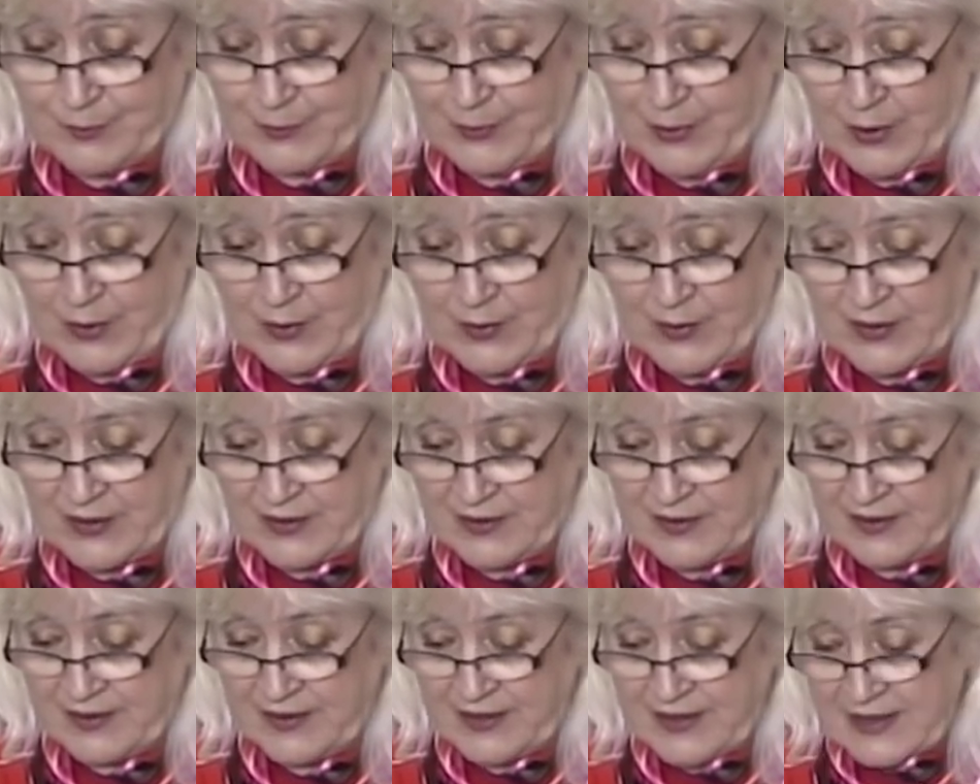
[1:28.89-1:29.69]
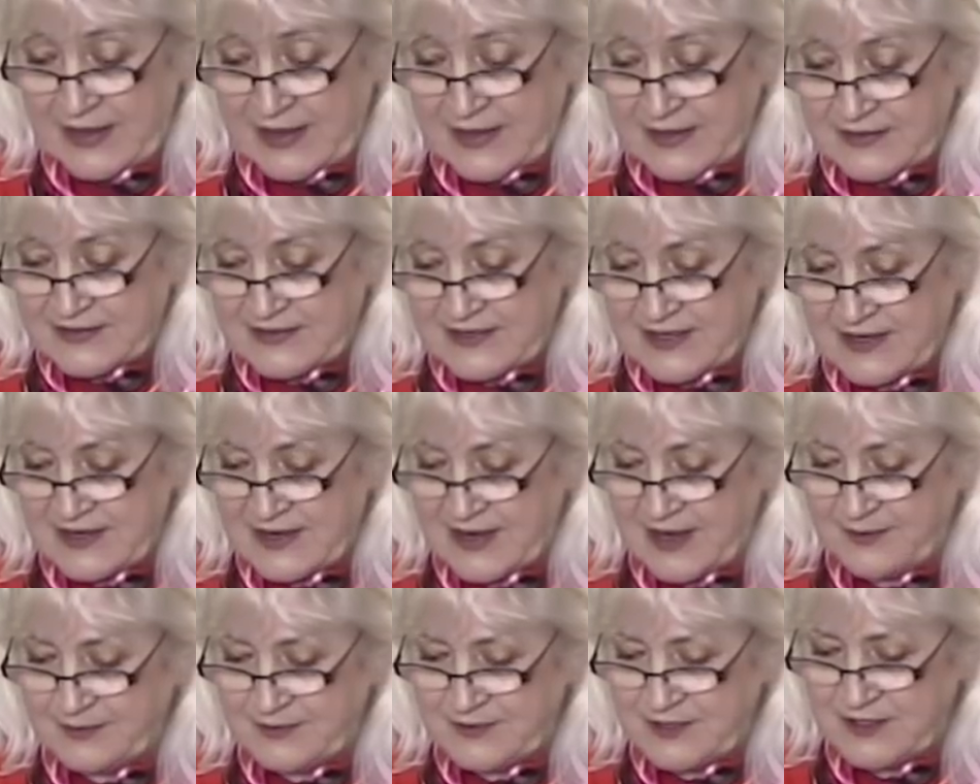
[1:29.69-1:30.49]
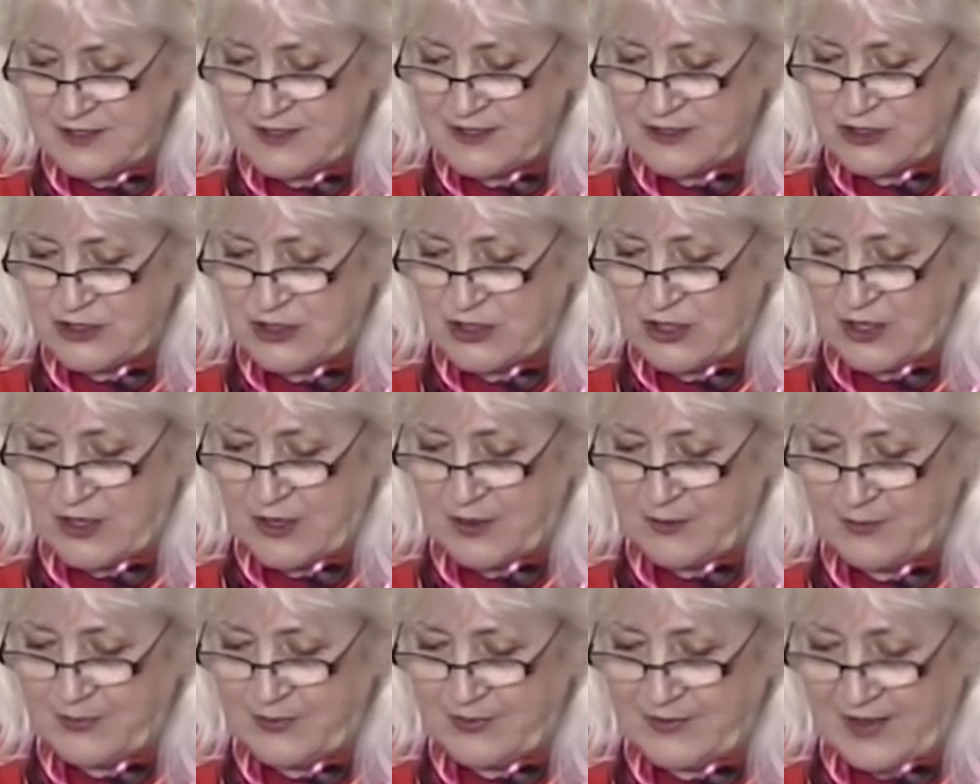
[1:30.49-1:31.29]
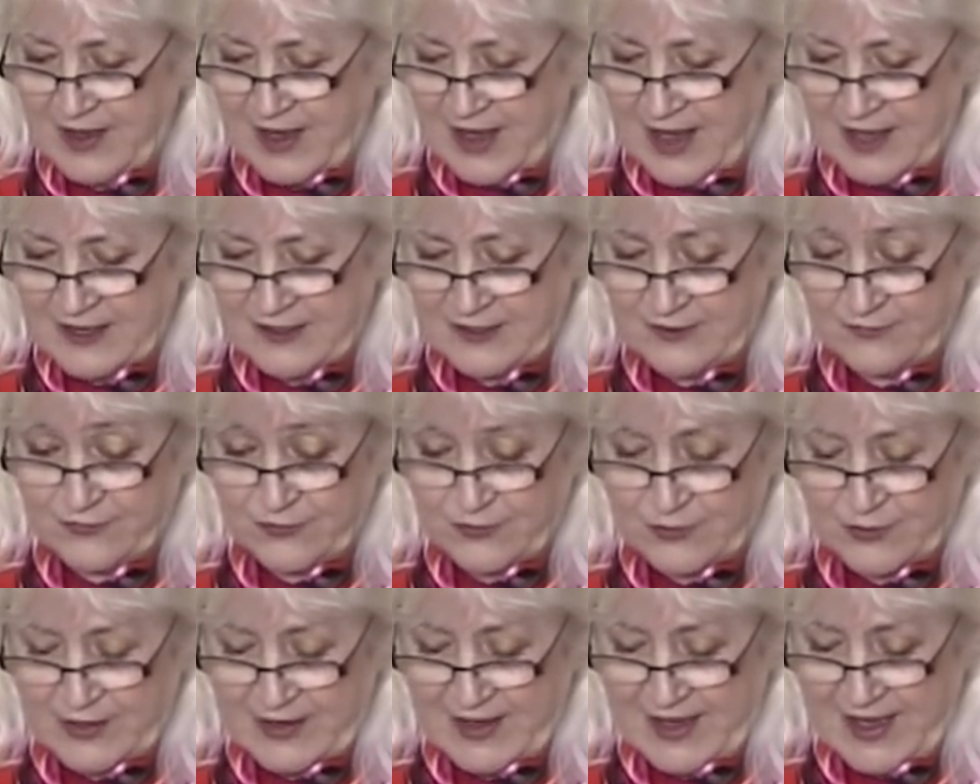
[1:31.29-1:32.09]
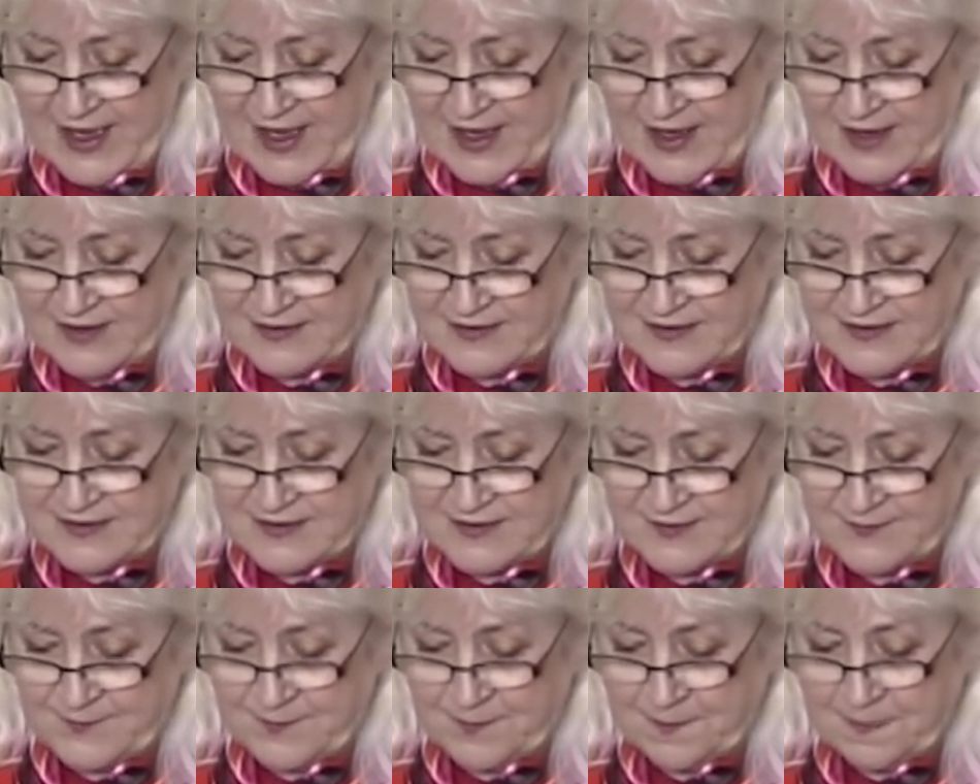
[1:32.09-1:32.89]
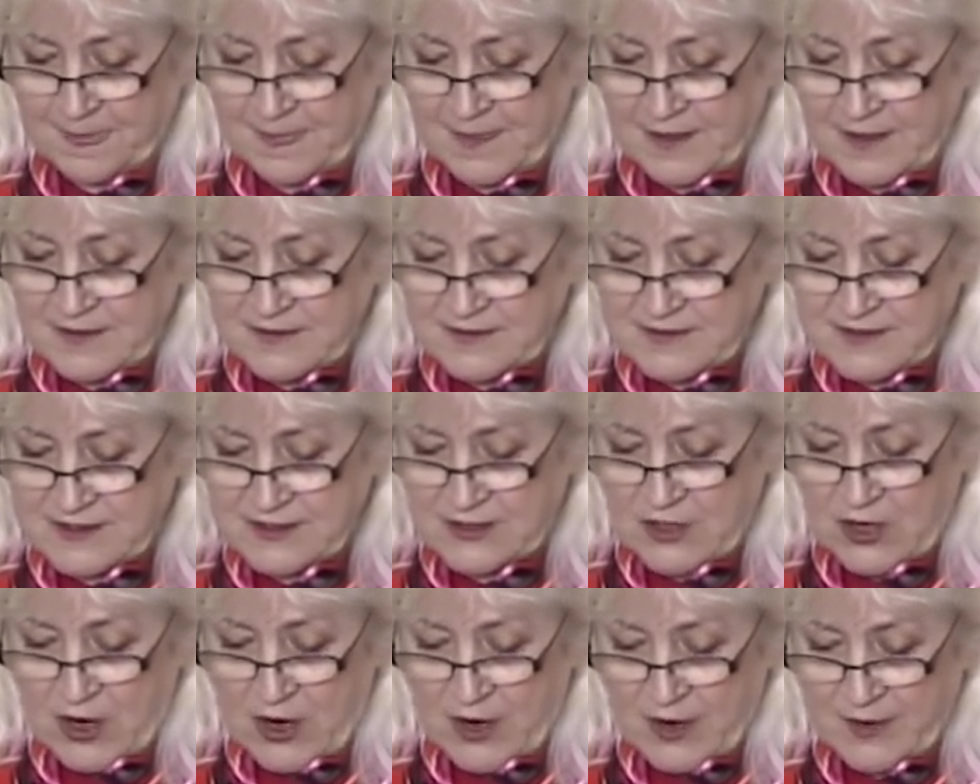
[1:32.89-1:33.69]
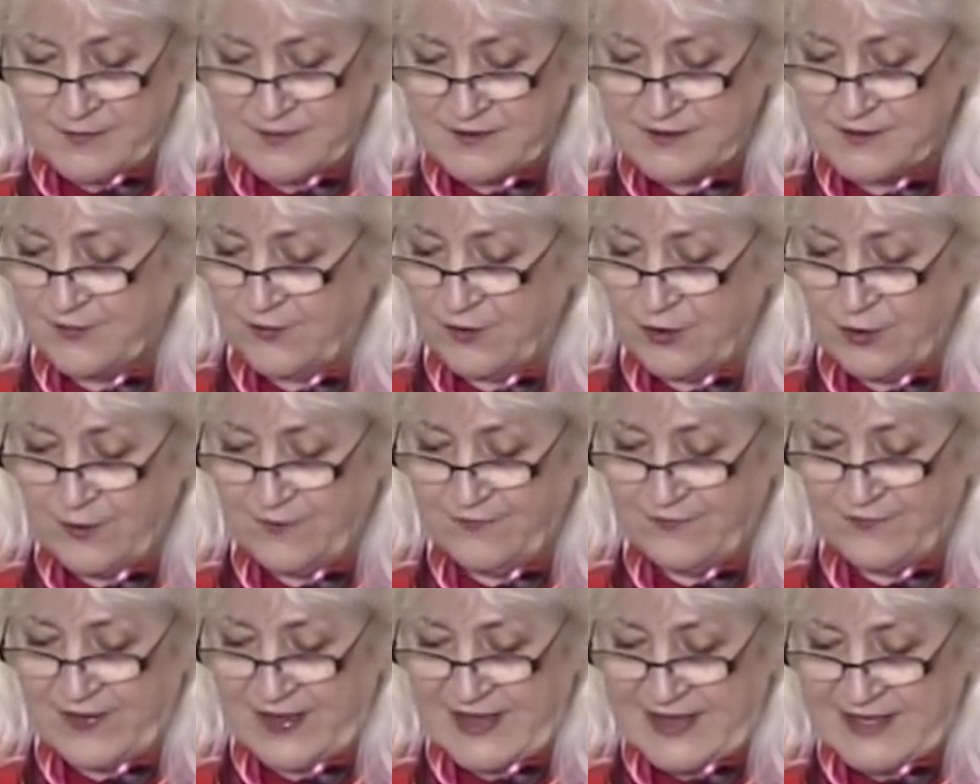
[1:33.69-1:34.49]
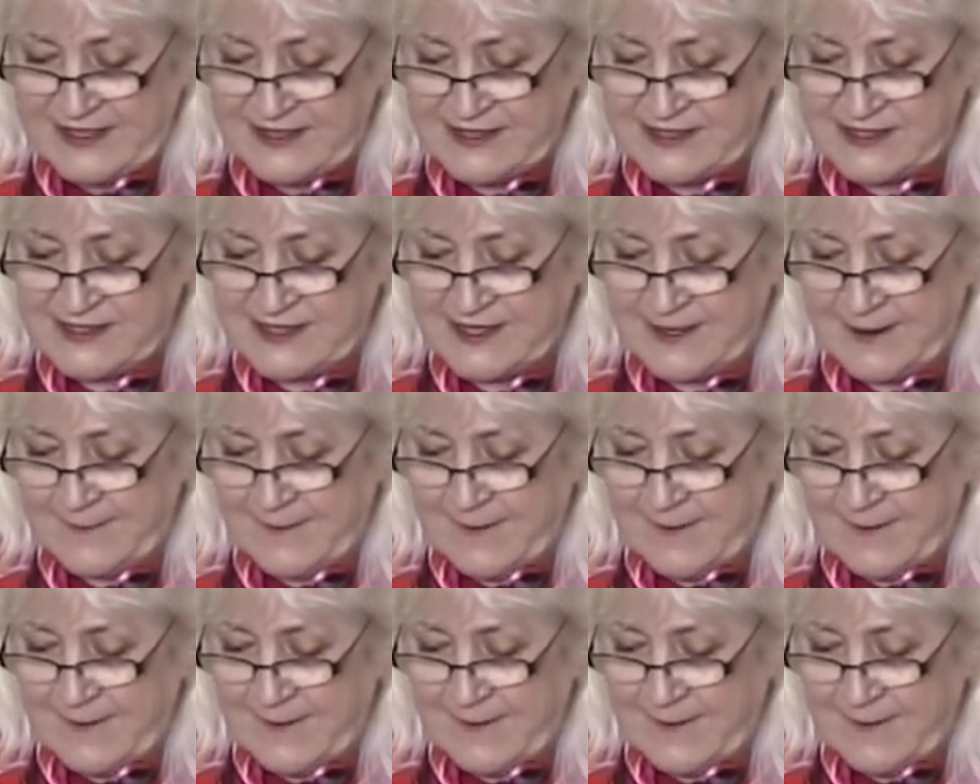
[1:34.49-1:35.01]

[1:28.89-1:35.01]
parka done up to the top and a furry hat, scarves for your face,